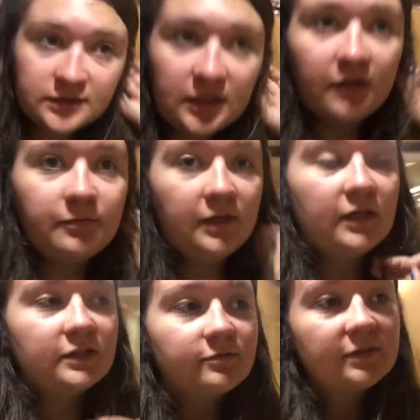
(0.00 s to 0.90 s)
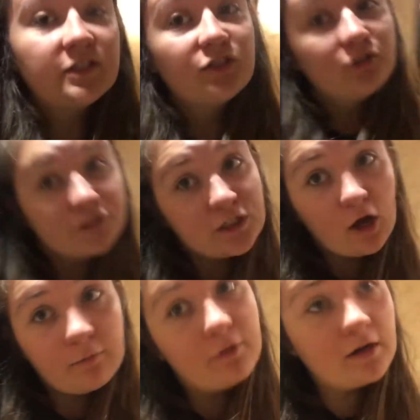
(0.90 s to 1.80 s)
inside because my sister's using
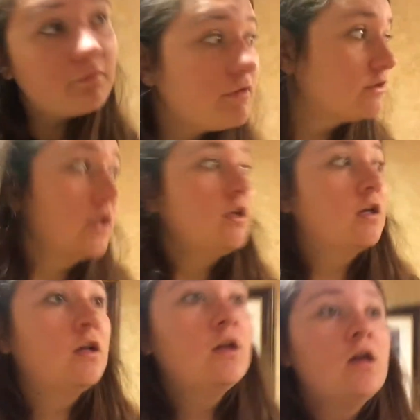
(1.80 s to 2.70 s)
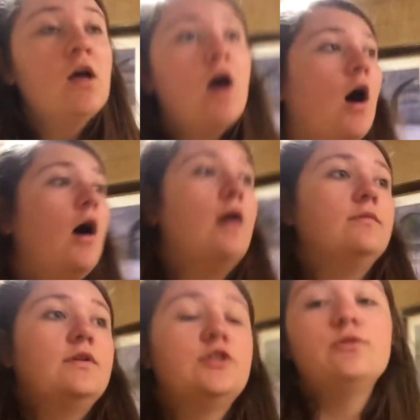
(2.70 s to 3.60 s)
copyrighted music.
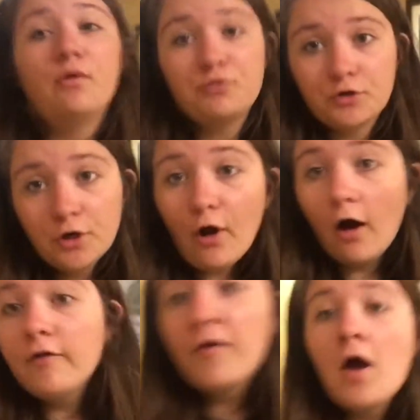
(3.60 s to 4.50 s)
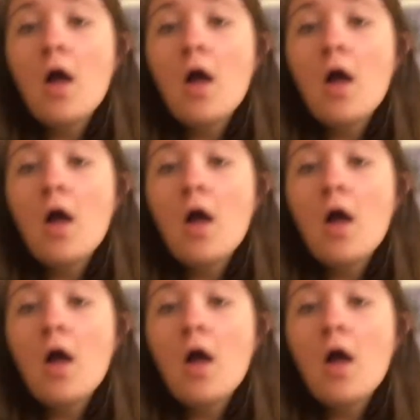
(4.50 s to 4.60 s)
She won't turn it off.